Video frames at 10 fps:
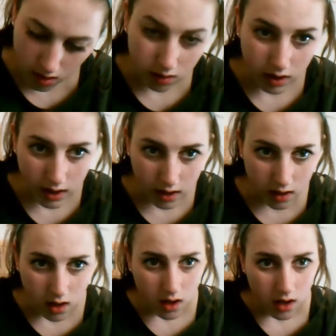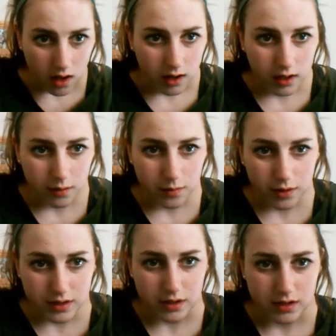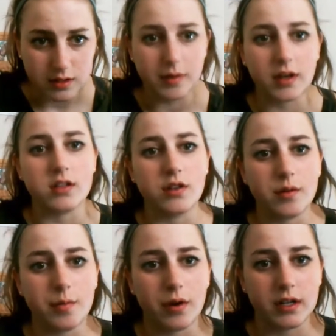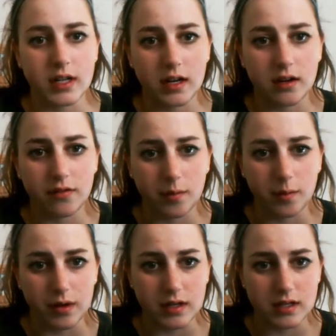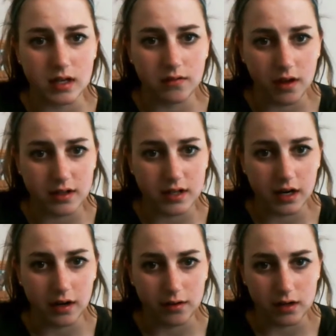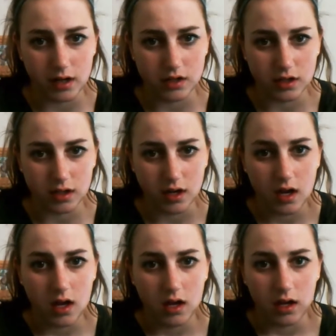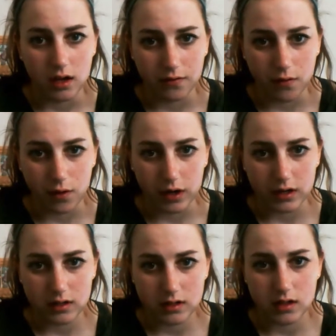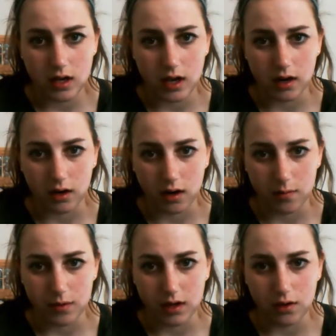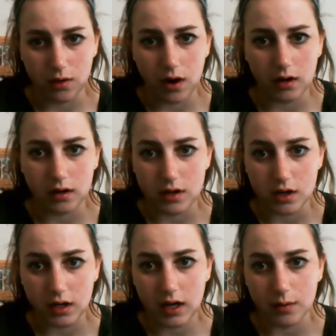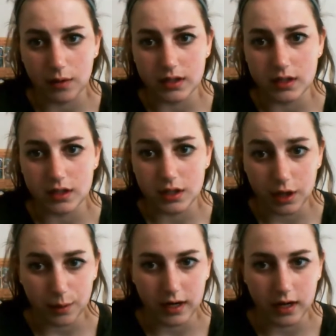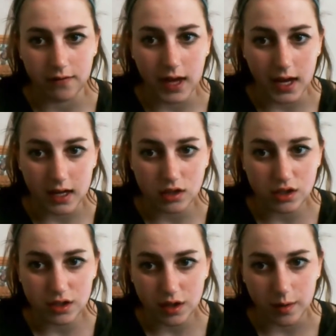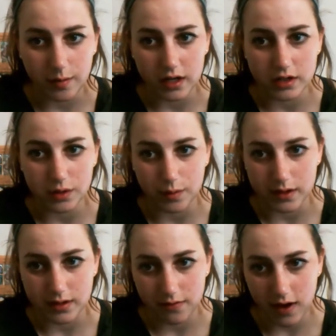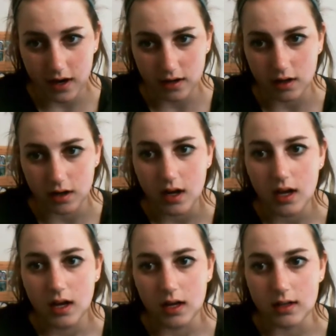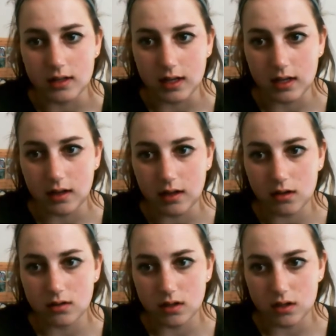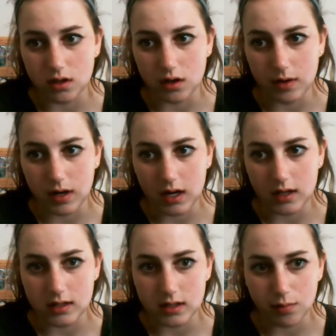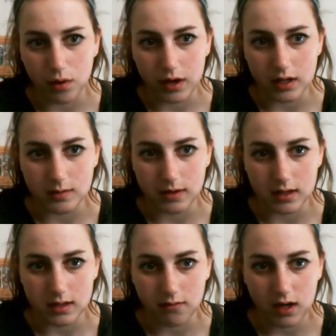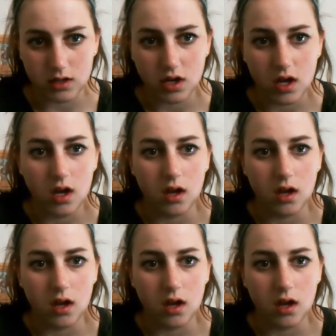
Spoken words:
Okay. A human resources manager reported data from a recent involuntary reduction in force at her company. You are an attorney and want to determine if age discrimination was a factor. It is illegal to discriminate against employees because of age.